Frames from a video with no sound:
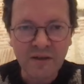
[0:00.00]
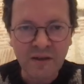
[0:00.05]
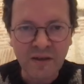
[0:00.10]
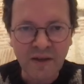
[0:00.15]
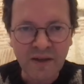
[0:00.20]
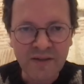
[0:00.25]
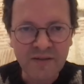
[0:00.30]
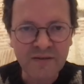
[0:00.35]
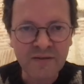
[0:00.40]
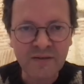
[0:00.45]

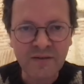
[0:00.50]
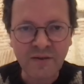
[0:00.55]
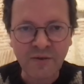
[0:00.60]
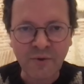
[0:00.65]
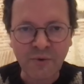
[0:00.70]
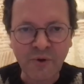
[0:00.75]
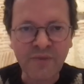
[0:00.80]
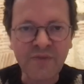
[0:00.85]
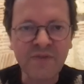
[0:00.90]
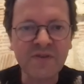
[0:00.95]
Let's
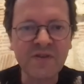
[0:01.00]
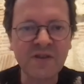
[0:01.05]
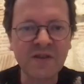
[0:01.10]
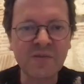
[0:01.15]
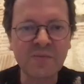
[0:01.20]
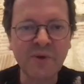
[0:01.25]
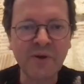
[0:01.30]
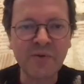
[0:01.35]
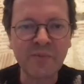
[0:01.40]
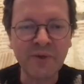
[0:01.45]
run this
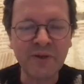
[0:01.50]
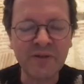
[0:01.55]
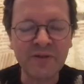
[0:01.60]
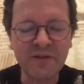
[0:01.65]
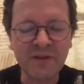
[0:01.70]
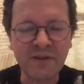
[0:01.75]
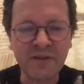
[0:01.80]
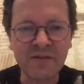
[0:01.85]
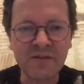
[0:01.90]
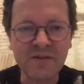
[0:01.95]

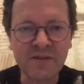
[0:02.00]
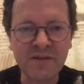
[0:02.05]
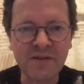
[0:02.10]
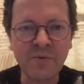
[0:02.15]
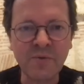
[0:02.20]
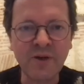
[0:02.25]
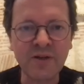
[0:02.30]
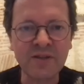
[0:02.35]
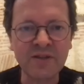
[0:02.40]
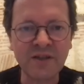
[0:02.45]
experiment and see
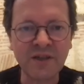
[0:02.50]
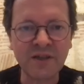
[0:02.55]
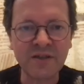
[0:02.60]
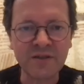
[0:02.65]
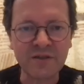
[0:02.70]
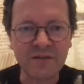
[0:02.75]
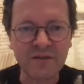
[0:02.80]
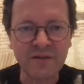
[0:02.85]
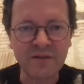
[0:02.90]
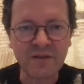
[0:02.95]
what
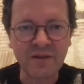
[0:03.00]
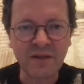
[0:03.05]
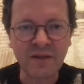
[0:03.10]
changes.